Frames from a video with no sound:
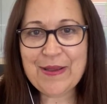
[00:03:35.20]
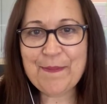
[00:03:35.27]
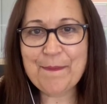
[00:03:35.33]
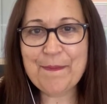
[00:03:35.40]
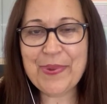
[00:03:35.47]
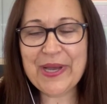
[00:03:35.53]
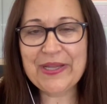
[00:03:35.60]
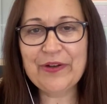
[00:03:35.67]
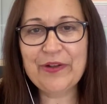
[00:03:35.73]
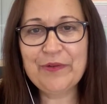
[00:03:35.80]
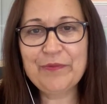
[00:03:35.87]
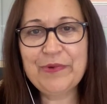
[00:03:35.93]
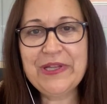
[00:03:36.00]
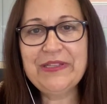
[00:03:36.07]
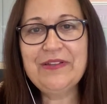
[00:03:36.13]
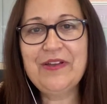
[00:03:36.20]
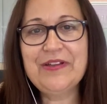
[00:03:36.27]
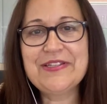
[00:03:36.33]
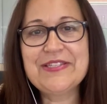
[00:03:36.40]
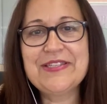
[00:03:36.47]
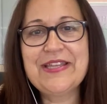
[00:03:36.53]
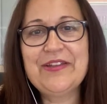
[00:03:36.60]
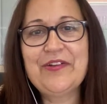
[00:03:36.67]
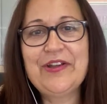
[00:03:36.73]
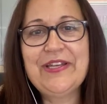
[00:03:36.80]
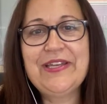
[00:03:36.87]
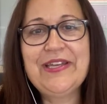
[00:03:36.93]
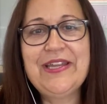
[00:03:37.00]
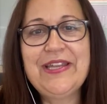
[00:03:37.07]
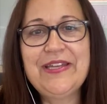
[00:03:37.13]
but I realized that I
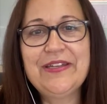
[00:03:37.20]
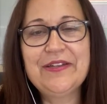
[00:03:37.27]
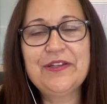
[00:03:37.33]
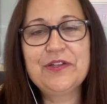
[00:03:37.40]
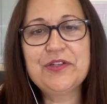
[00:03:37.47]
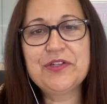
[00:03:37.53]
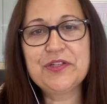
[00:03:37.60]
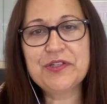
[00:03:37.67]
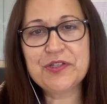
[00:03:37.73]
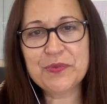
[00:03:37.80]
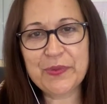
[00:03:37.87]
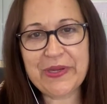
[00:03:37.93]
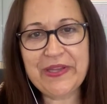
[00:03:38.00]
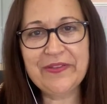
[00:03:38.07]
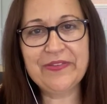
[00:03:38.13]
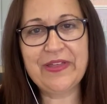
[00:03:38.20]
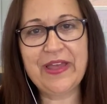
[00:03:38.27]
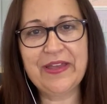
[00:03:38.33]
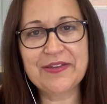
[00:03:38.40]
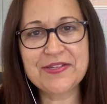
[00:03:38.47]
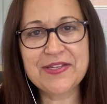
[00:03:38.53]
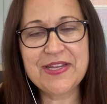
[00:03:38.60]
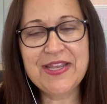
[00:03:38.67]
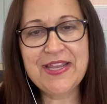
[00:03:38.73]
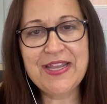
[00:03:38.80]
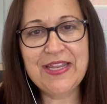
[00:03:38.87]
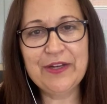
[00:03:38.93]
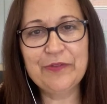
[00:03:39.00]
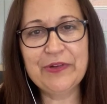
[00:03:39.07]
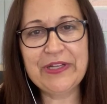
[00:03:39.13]
needed to tweak that
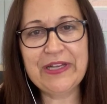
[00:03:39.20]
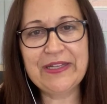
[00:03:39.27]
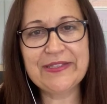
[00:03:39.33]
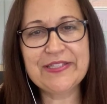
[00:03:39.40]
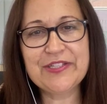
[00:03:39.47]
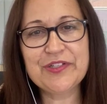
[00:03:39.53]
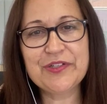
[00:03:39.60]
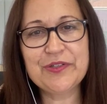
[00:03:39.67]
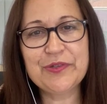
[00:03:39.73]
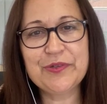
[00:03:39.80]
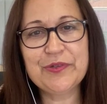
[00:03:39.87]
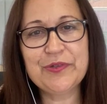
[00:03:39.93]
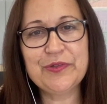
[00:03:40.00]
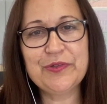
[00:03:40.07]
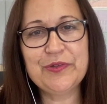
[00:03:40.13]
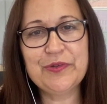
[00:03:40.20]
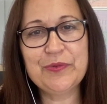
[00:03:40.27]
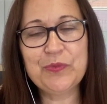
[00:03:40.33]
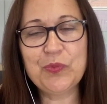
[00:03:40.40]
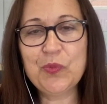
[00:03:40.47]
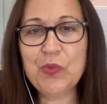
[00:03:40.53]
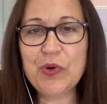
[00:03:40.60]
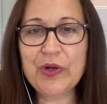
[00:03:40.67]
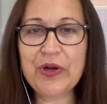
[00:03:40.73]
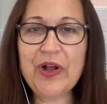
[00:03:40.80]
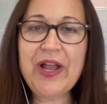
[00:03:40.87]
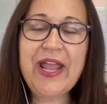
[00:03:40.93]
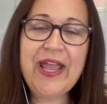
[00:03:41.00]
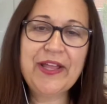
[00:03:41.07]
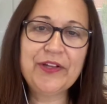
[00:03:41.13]
in regards to what
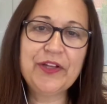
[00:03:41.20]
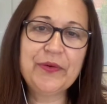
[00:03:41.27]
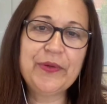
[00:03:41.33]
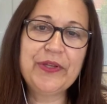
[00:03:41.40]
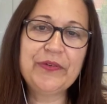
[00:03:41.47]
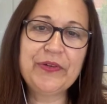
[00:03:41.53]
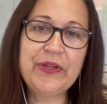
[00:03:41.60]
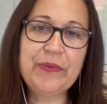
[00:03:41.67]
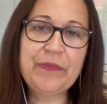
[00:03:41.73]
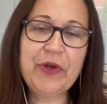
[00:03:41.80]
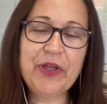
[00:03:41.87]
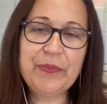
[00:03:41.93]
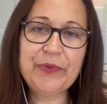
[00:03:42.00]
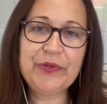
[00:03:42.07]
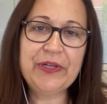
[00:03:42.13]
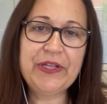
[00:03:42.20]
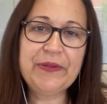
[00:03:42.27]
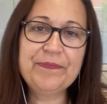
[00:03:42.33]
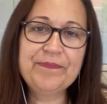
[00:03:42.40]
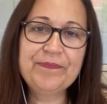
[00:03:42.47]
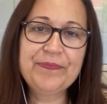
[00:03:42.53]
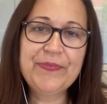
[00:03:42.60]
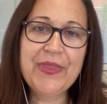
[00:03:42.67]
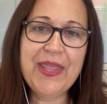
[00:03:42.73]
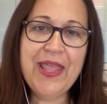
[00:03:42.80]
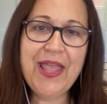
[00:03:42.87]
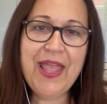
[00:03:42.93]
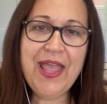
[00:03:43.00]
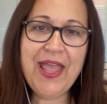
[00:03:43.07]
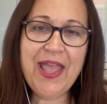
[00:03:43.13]
I had going on in my body.
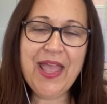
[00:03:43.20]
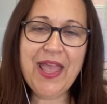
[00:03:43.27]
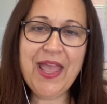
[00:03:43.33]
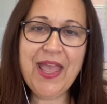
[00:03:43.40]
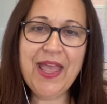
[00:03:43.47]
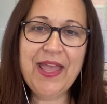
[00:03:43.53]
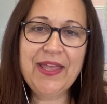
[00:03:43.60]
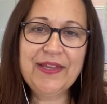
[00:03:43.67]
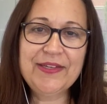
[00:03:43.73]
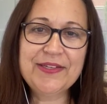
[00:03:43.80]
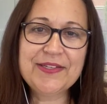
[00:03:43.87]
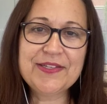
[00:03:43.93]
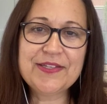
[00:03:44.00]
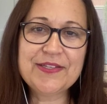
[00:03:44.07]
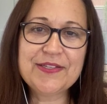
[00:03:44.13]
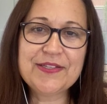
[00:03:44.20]
And,